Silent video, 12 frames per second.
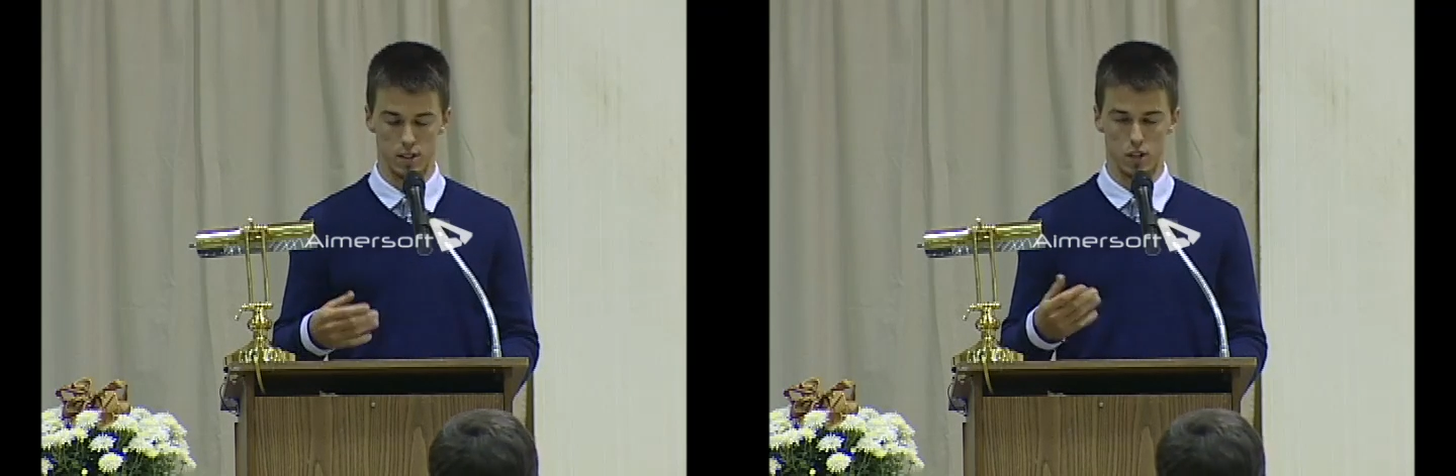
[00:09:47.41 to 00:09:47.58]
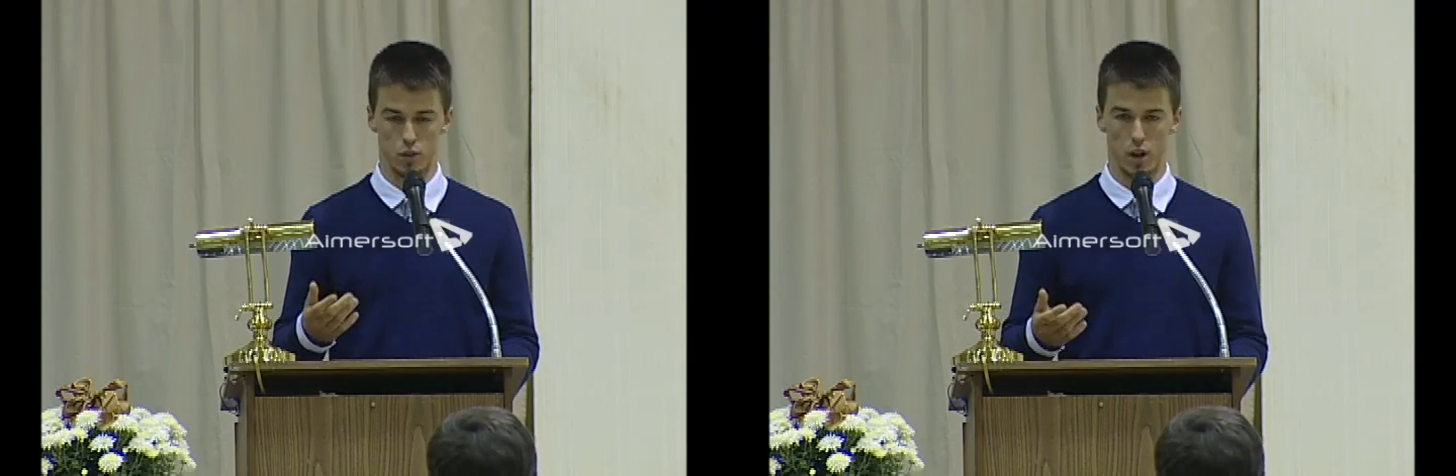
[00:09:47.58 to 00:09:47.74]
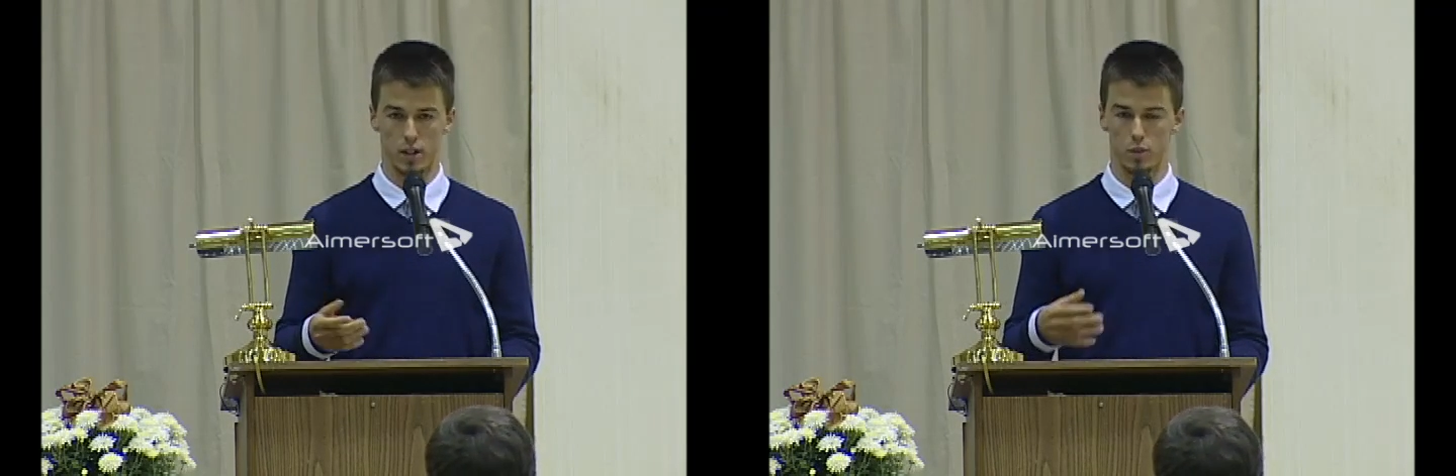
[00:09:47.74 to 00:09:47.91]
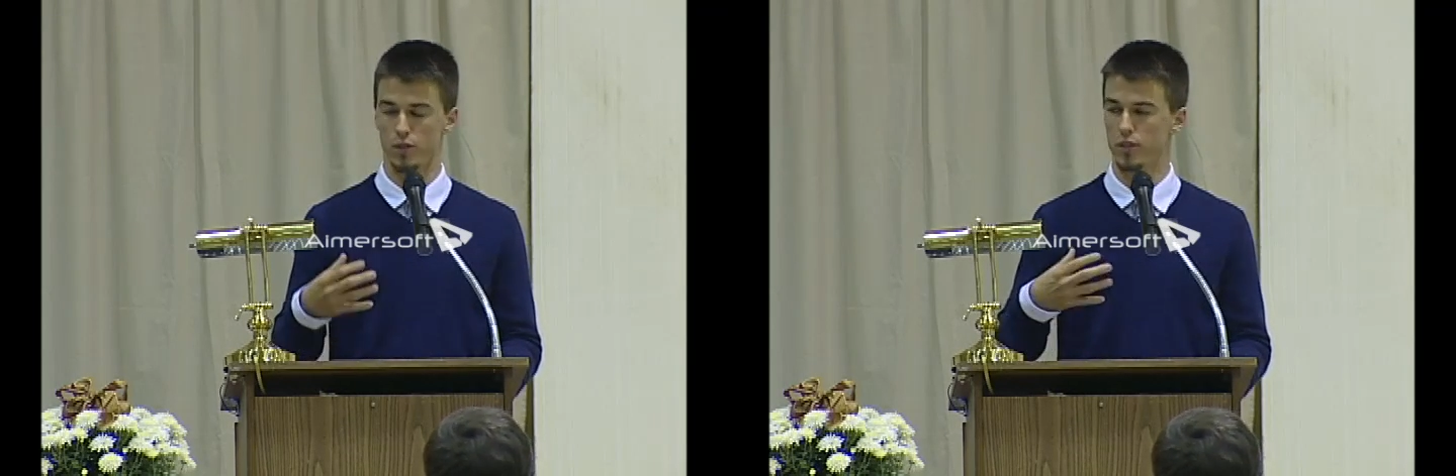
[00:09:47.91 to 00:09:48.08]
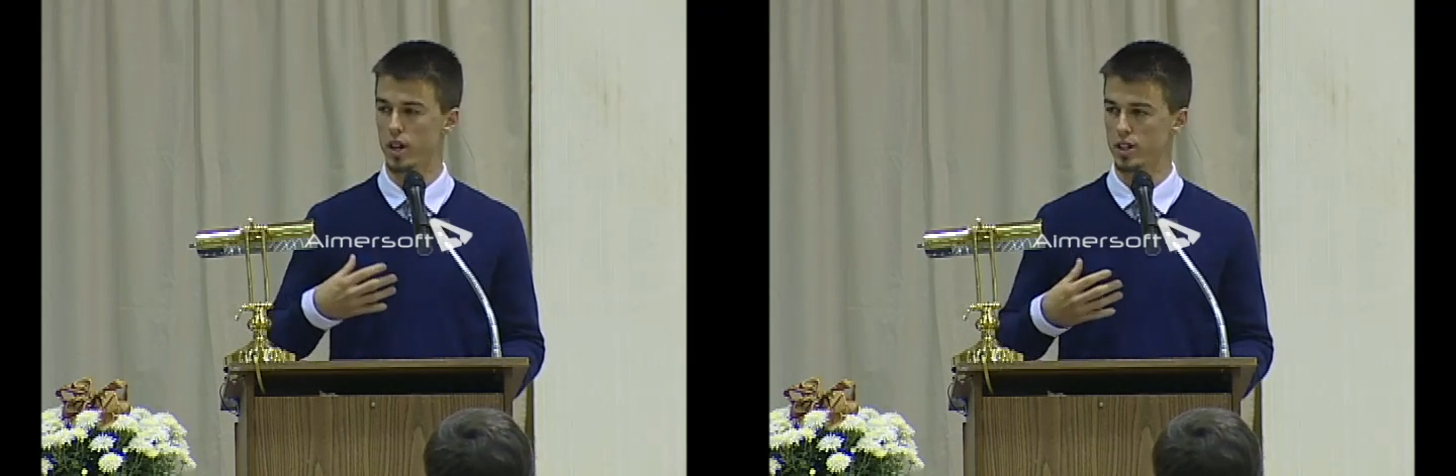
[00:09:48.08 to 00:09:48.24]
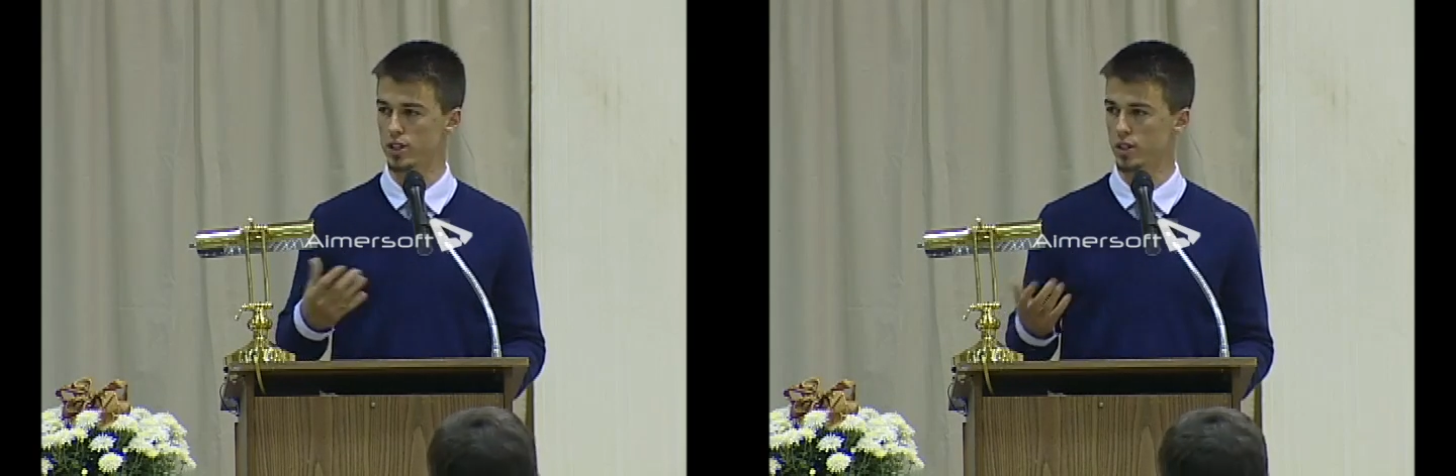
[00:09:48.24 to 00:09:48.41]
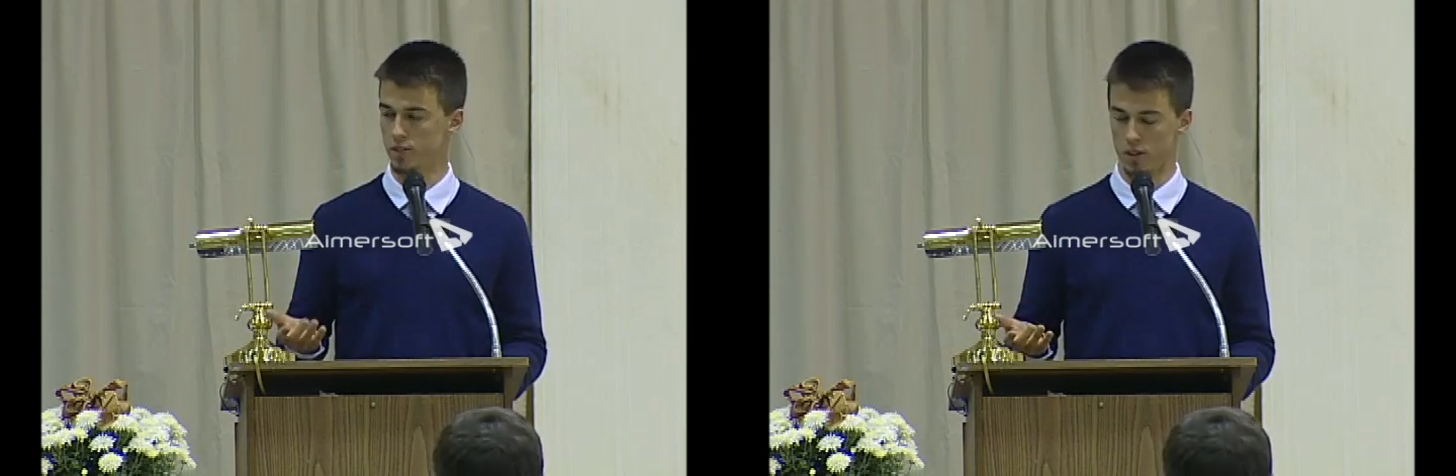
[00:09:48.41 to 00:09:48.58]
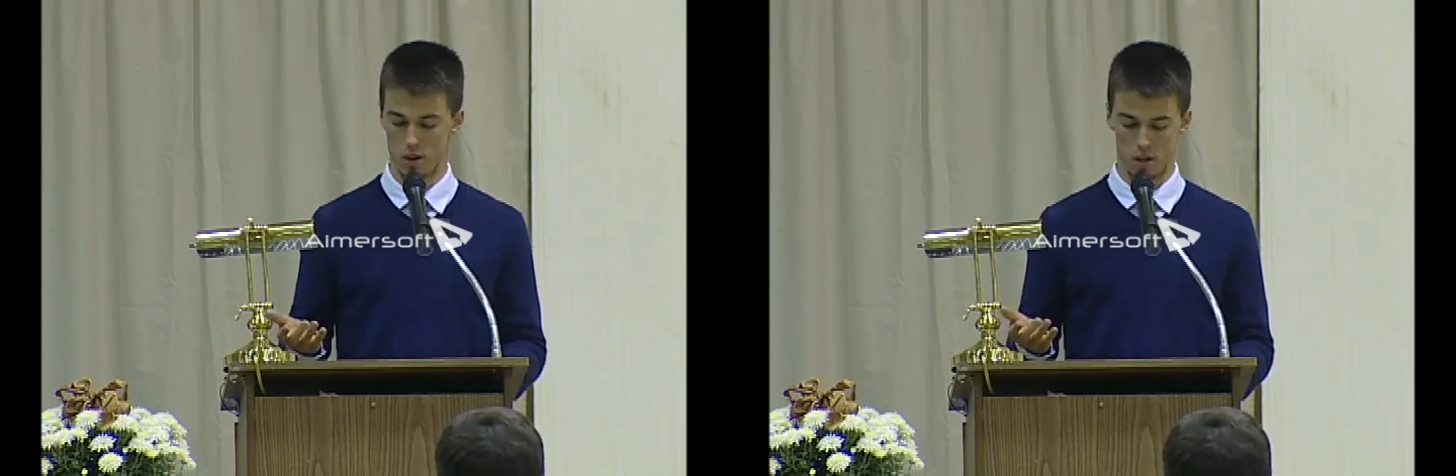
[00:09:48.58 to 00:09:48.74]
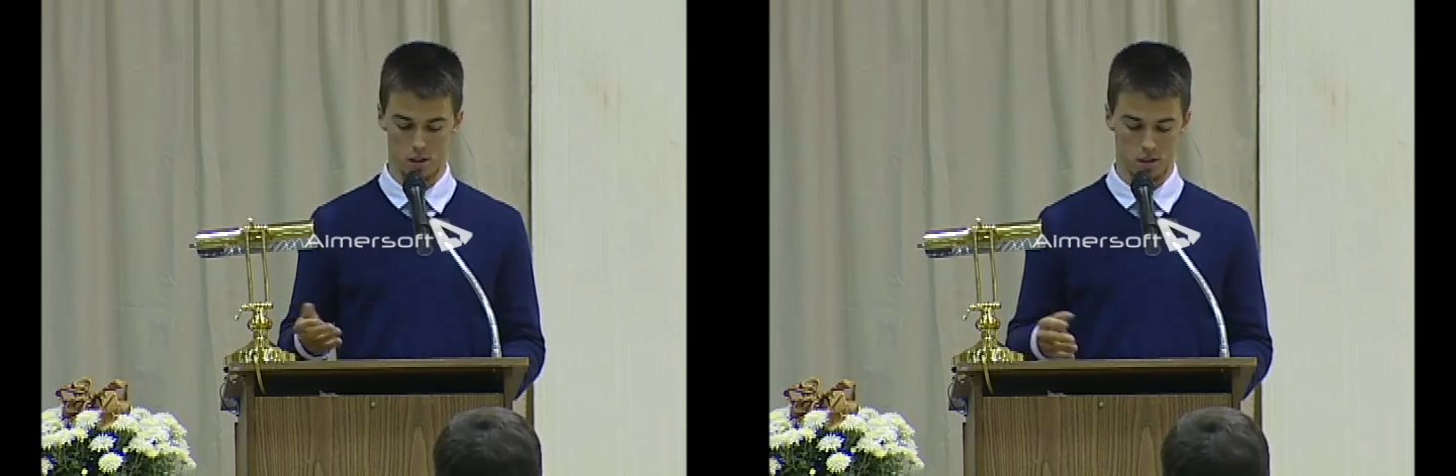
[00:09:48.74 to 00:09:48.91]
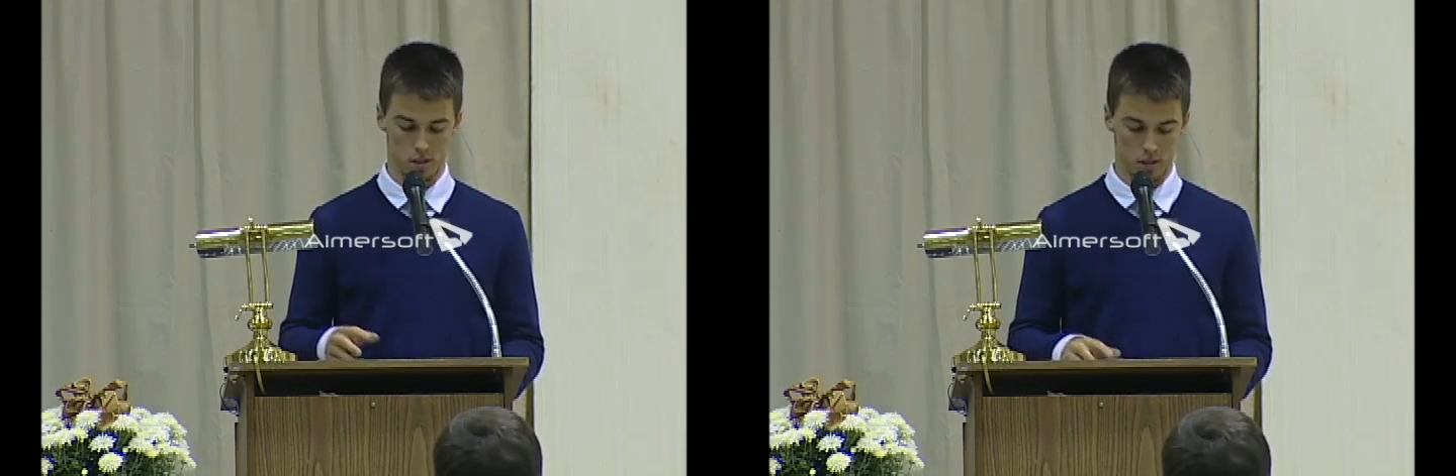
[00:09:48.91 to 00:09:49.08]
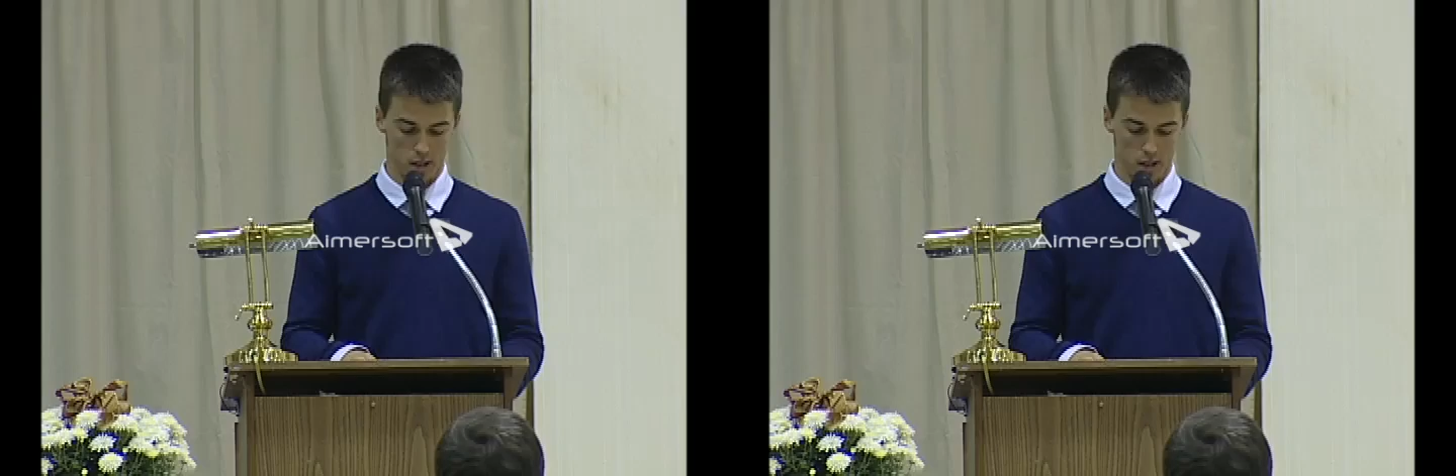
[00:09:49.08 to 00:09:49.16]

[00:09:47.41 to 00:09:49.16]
direct reflection of her.